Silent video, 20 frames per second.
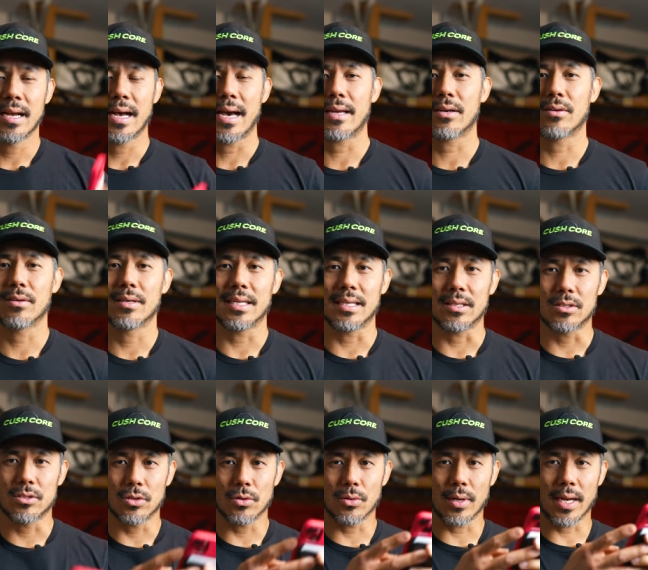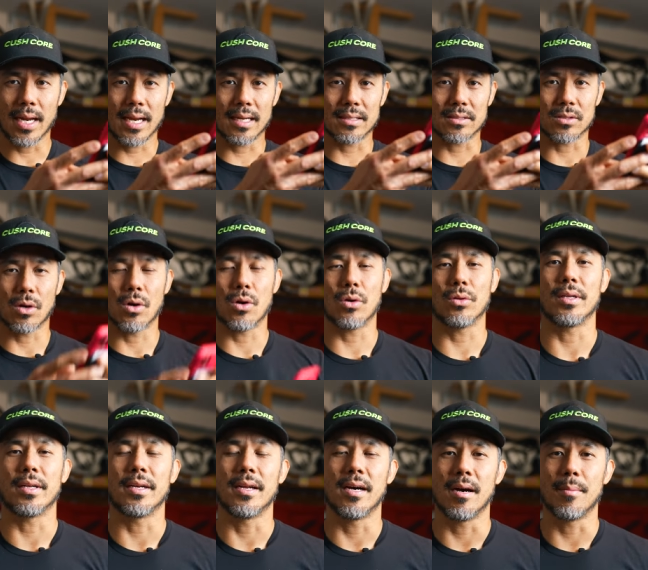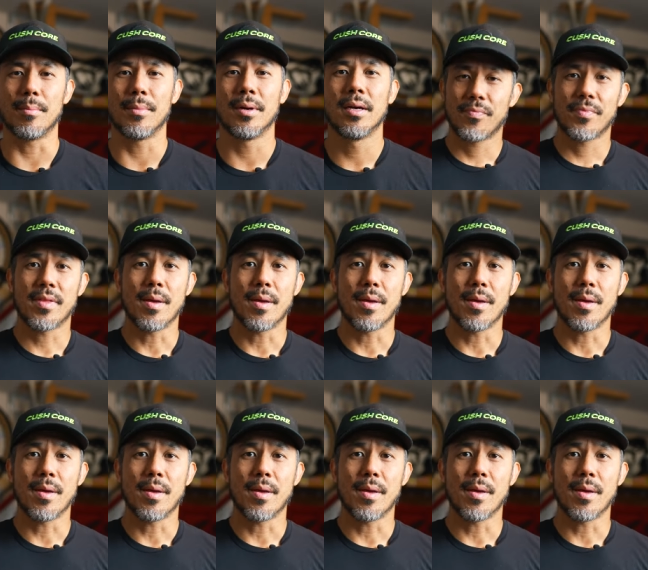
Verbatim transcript: I don't need two hands to hold it up.